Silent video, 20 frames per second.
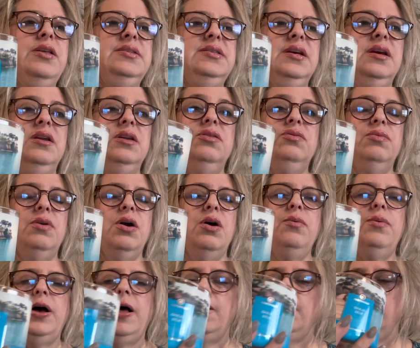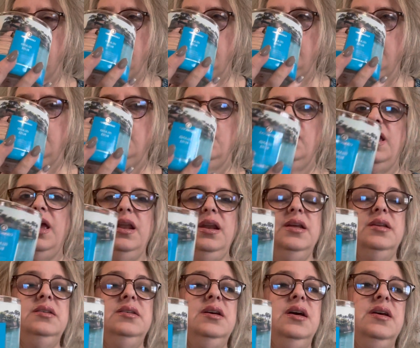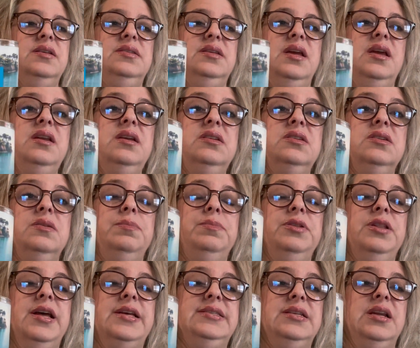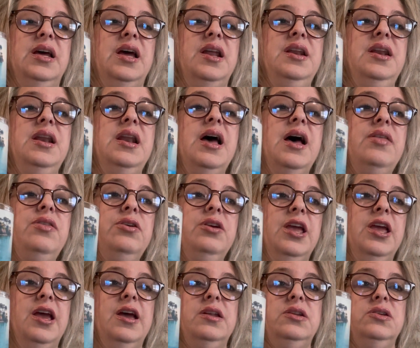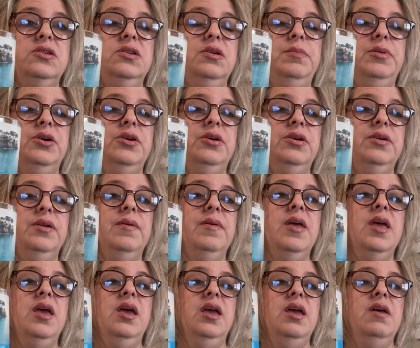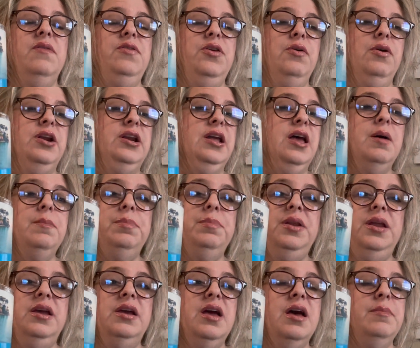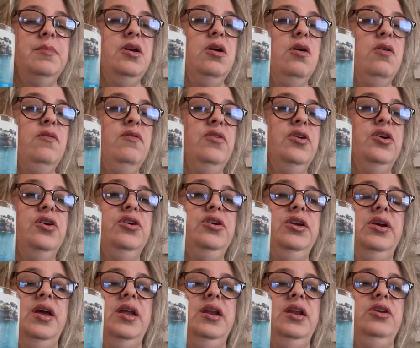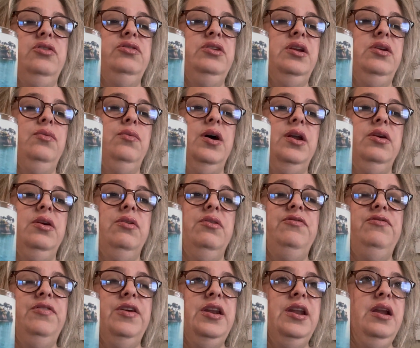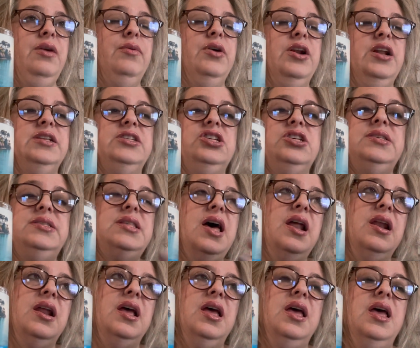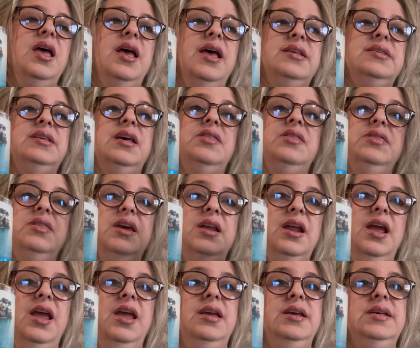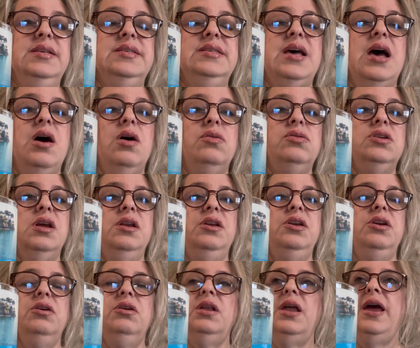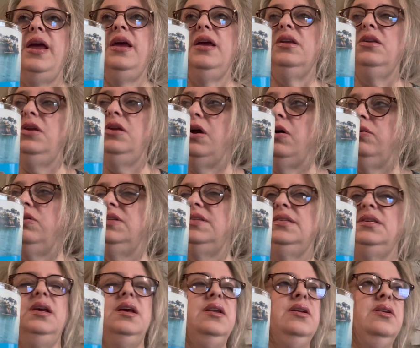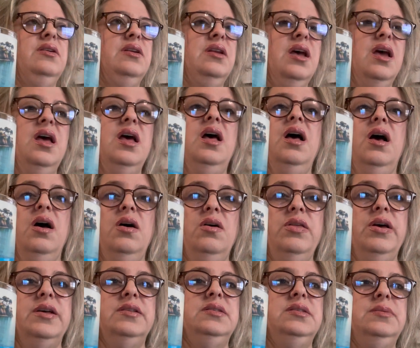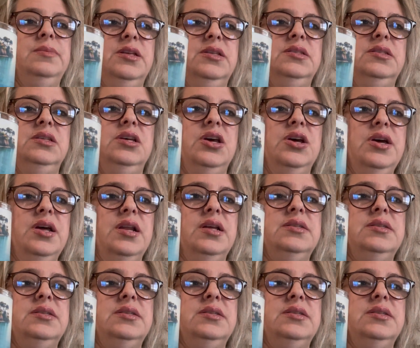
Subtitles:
Is it going to throw well? And it does. It is another candle to burn if you had company coming over and you didn't want to offend anyone. It's just that scent that hangs out, and you're like noticing it, and oh, that smells good.